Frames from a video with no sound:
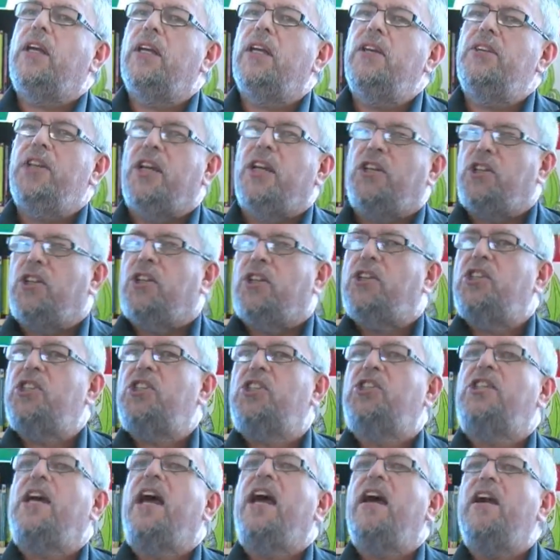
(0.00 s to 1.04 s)
condition
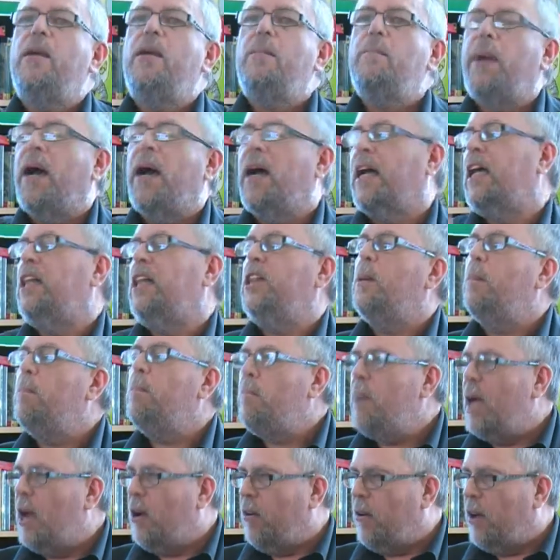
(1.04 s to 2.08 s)
staring back in the
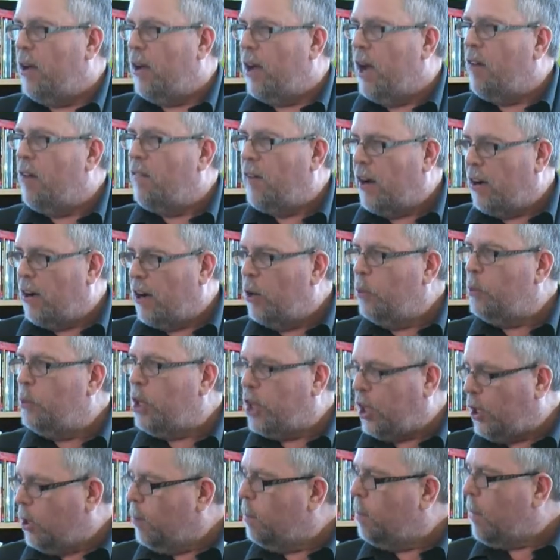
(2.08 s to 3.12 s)
mirror of our own
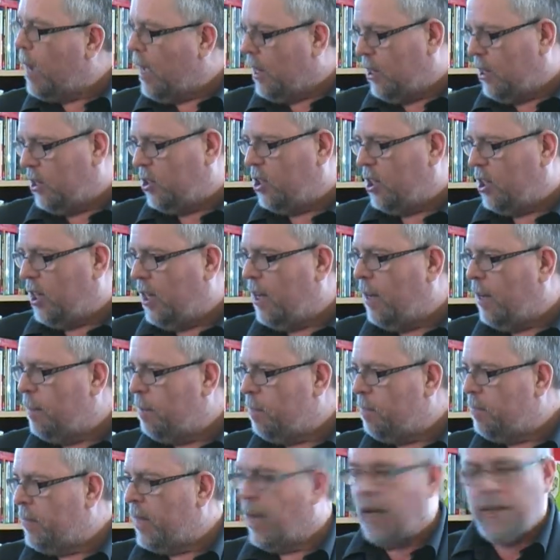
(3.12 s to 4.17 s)
humanity,
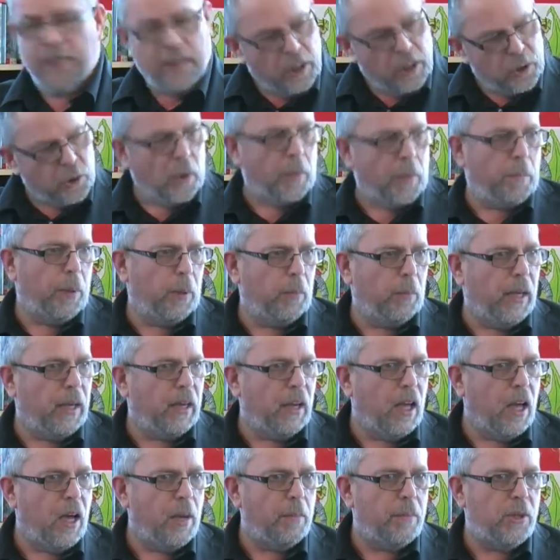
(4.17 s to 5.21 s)
and that's what public
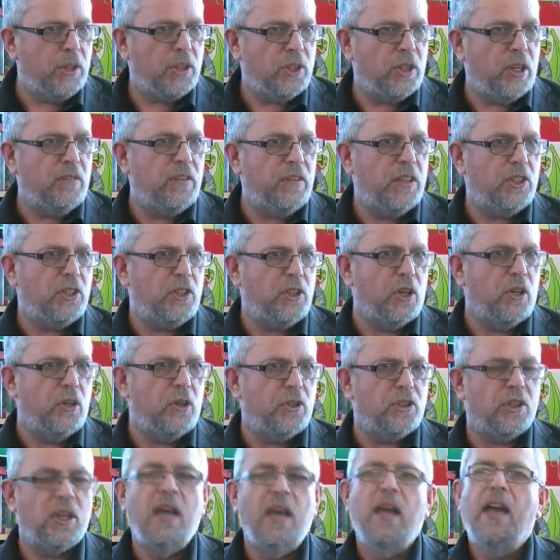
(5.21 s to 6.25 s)
library service
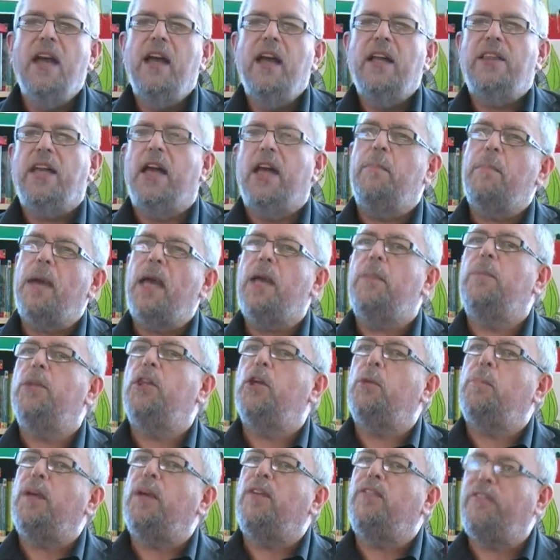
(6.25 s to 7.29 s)
does, then maybe
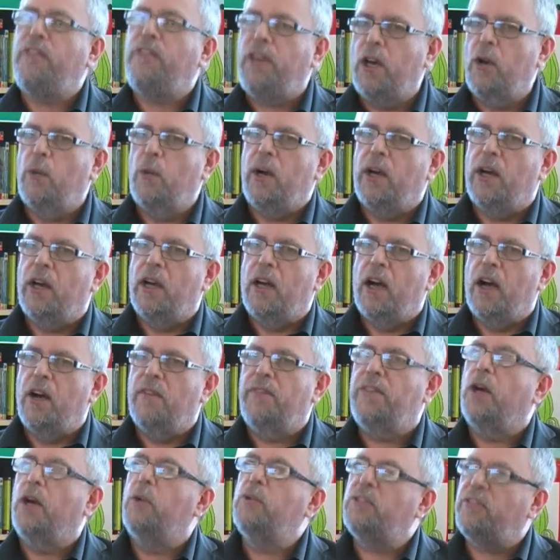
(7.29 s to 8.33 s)
there'd be fewer
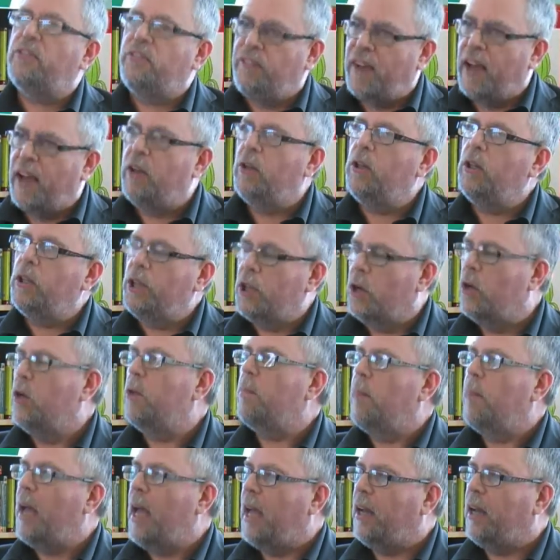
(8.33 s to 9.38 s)
of those feral
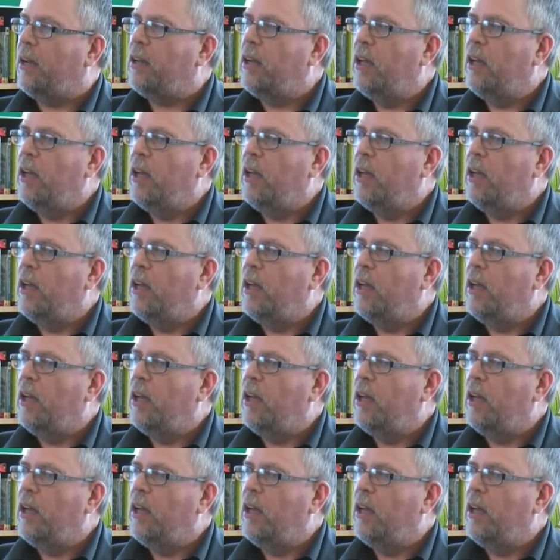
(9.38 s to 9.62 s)
young men